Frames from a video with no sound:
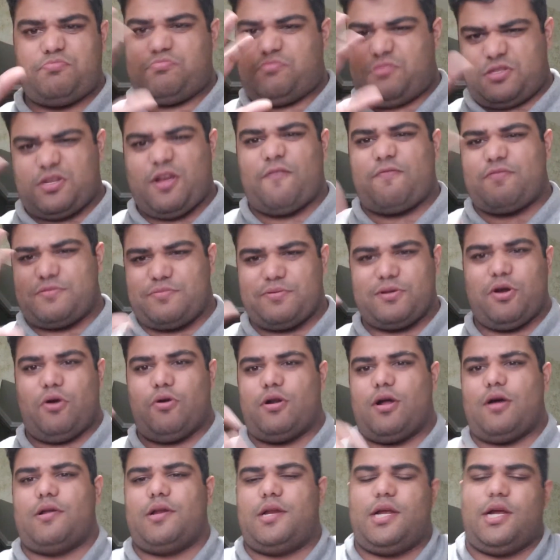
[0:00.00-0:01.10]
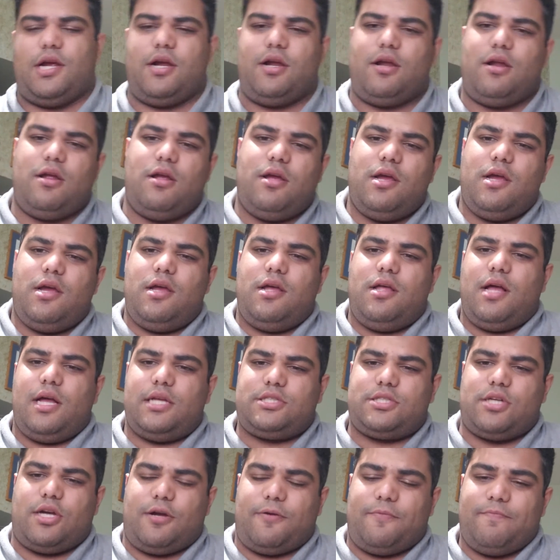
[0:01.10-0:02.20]
stuff that's been going on here.
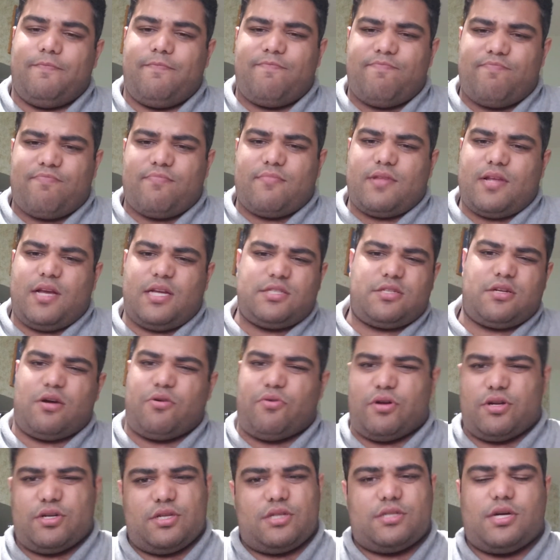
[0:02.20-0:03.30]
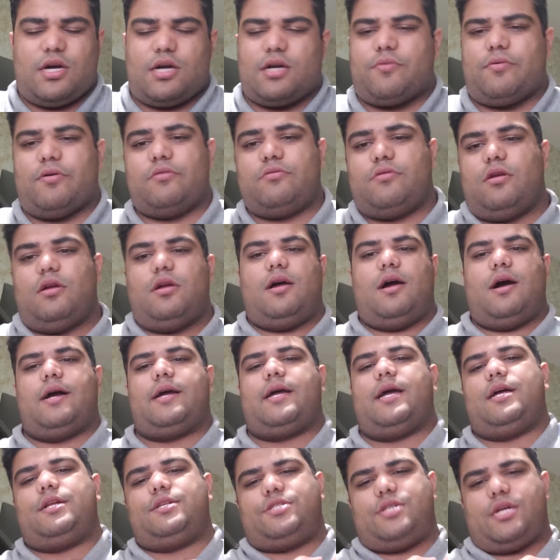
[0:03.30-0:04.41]
That's all. That's all I wanted to talk about.
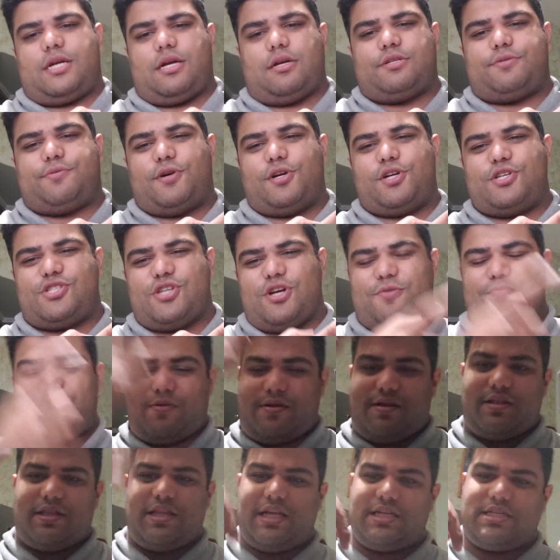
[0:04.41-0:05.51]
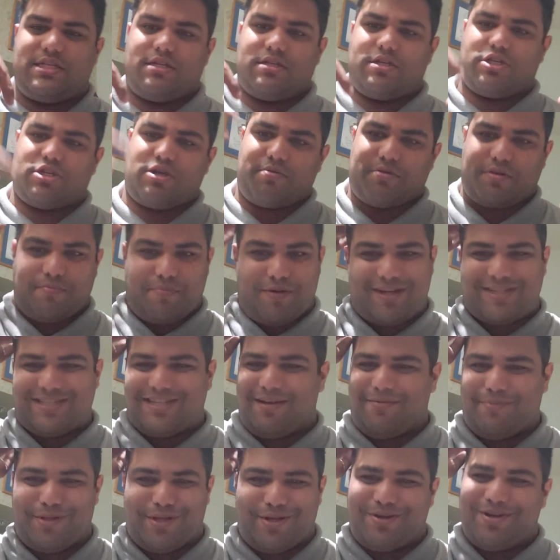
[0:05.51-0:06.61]
Again, check out Spar Soap. Links in description box
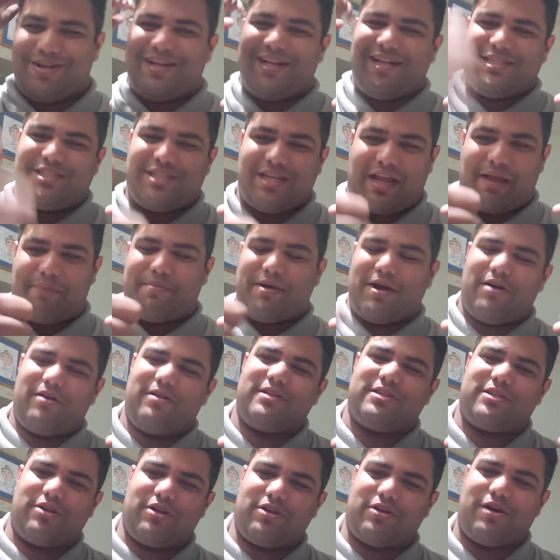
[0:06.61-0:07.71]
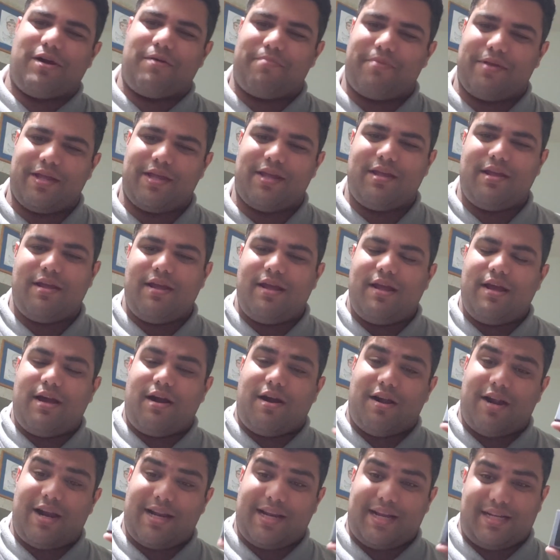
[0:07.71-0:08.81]
down below. Check them out. It's a good company.
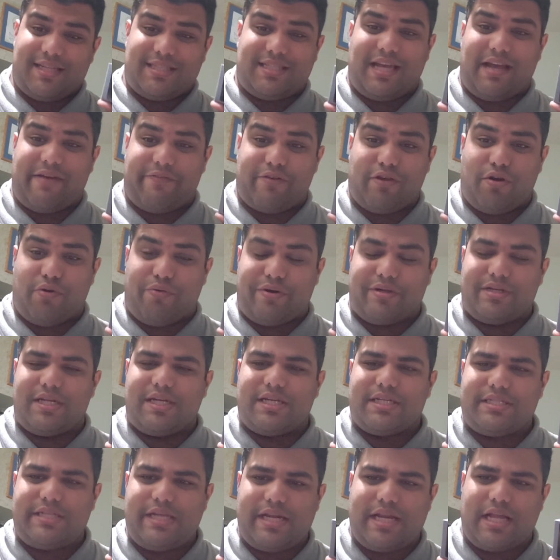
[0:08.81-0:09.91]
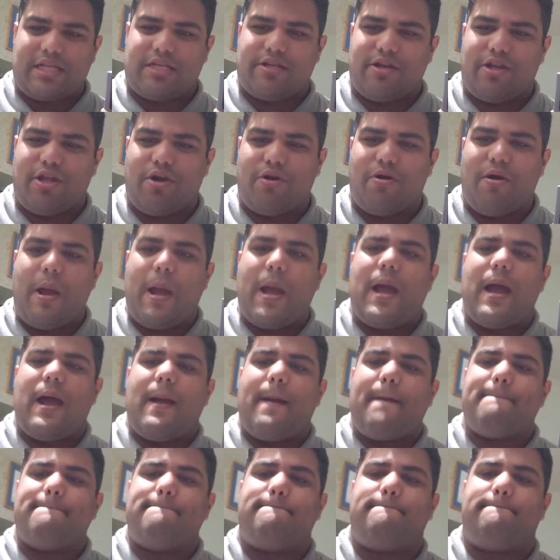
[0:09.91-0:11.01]
Alright, guys, have a good one. See you next video.
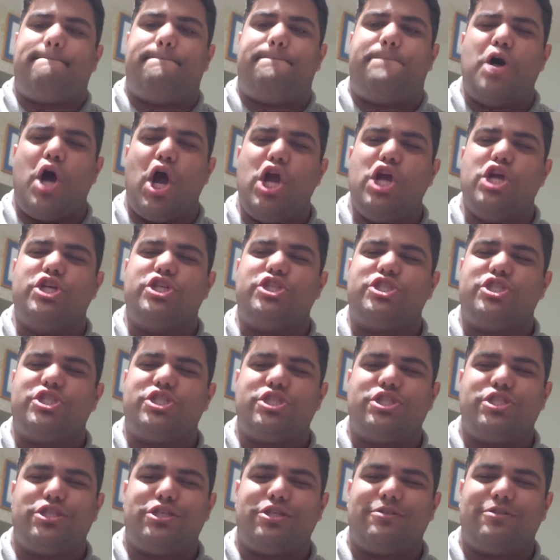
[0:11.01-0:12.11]
Peace.